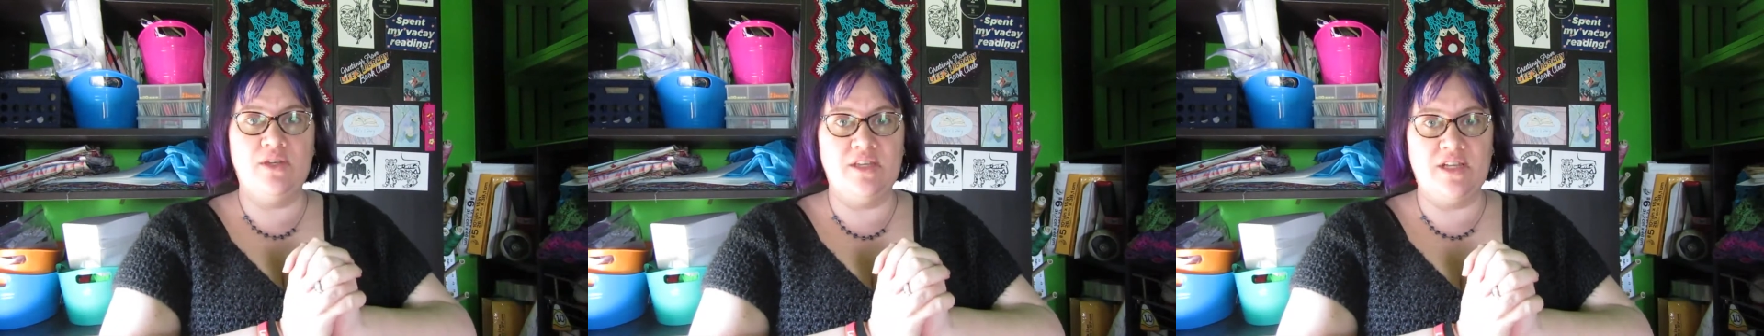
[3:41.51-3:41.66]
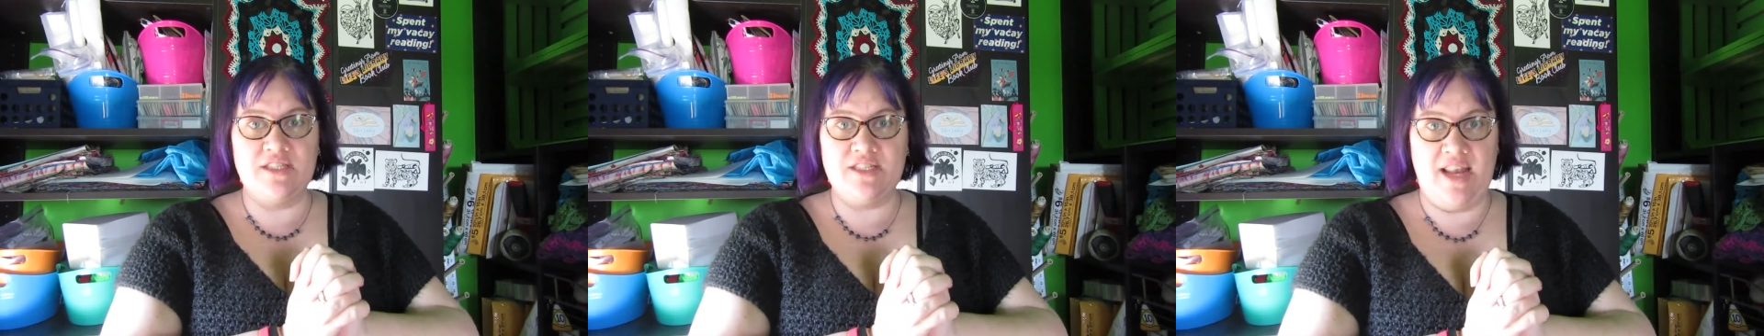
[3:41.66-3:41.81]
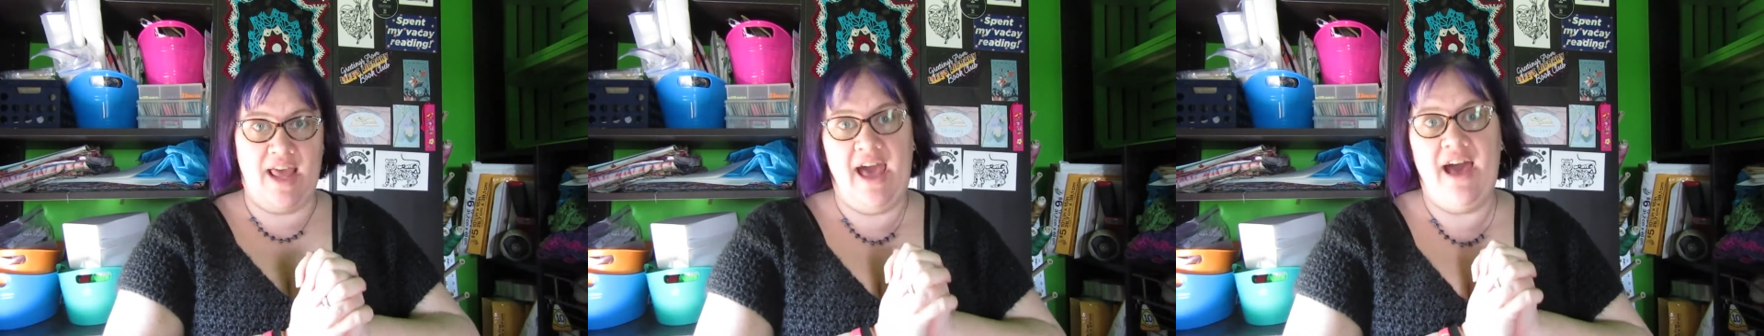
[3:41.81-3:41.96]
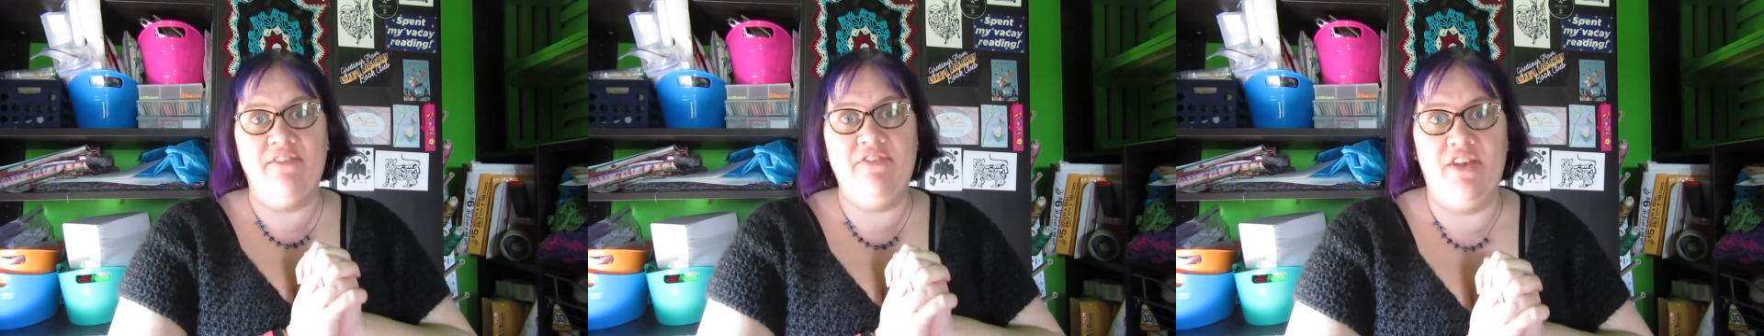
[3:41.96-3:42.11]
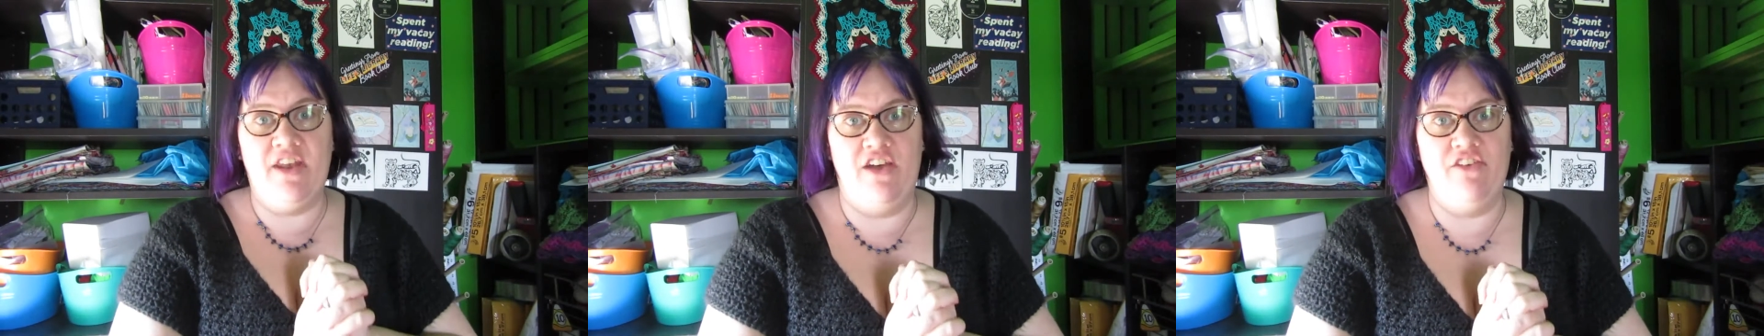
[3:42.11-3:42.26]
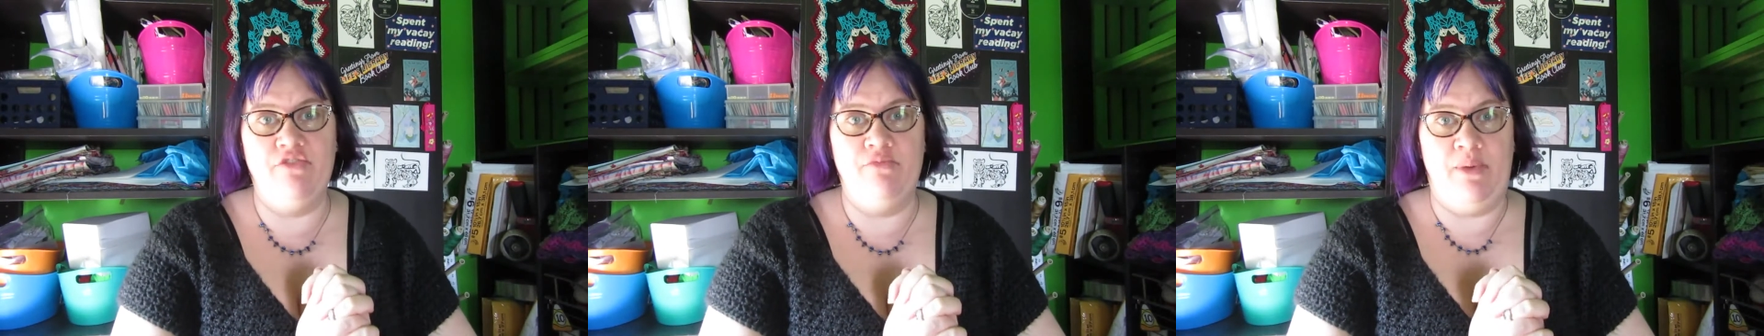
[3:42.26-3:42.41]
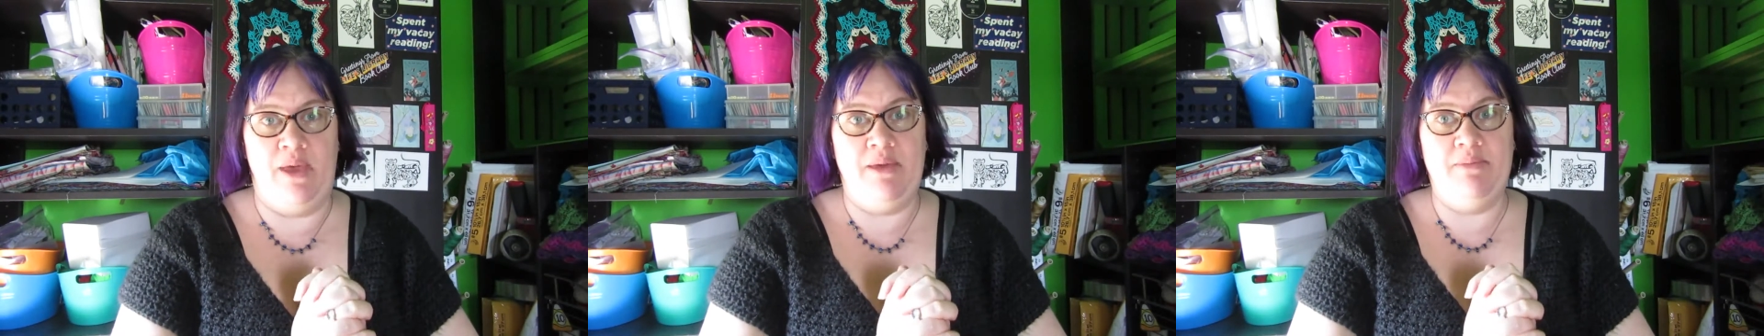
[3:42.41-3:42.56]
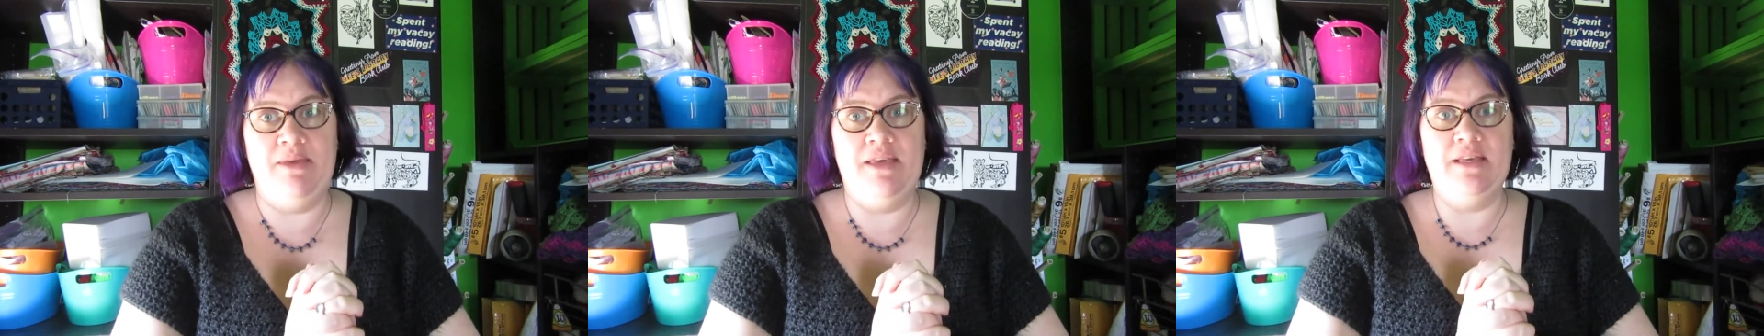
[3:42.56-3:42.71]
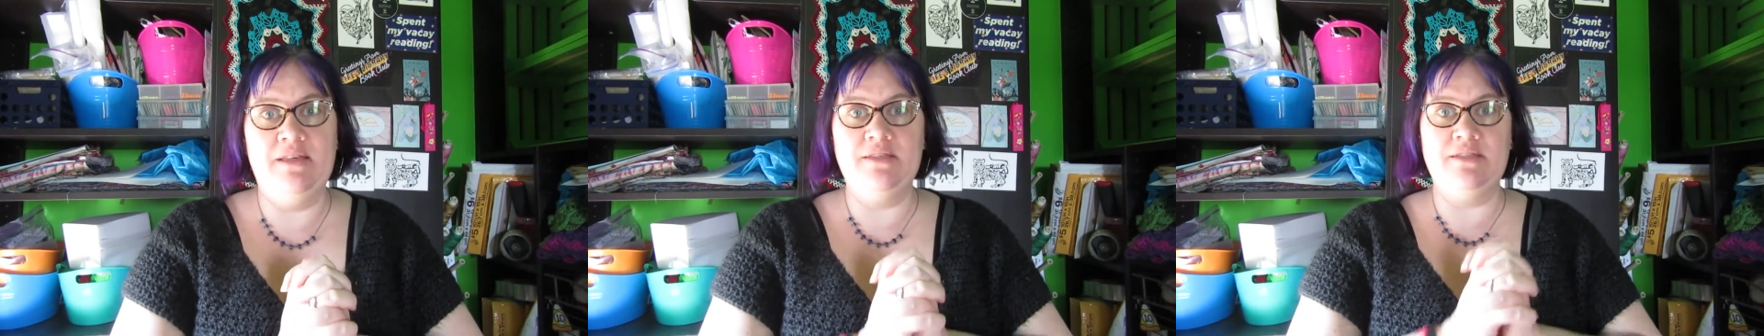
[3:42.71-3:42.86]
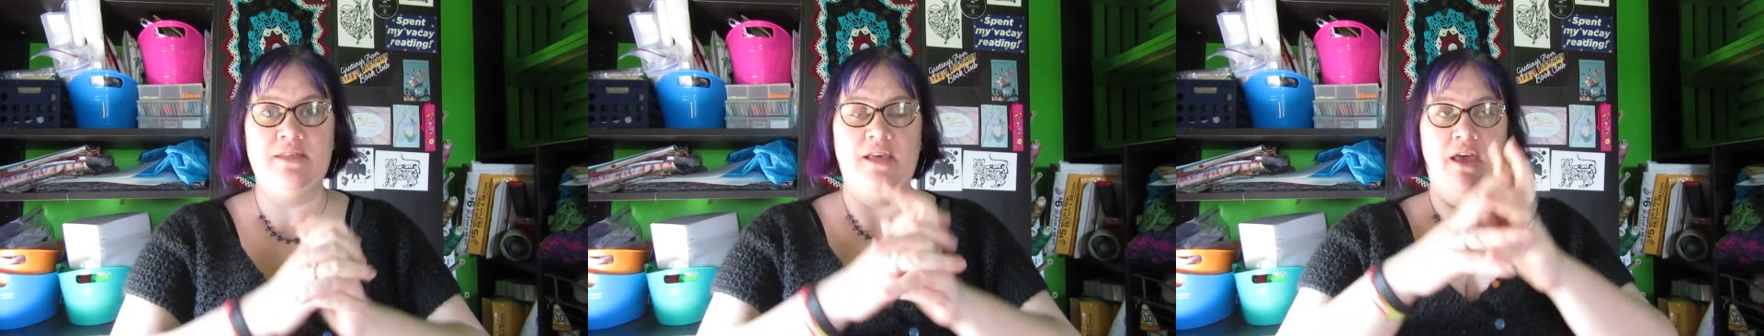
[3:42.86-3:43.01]
doesn't have enough
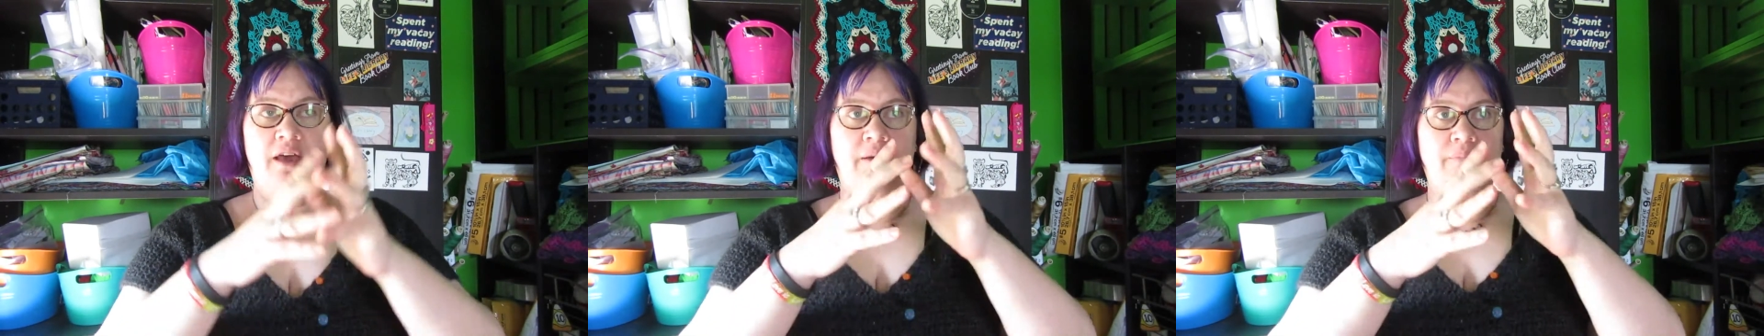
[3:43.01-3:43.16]
babies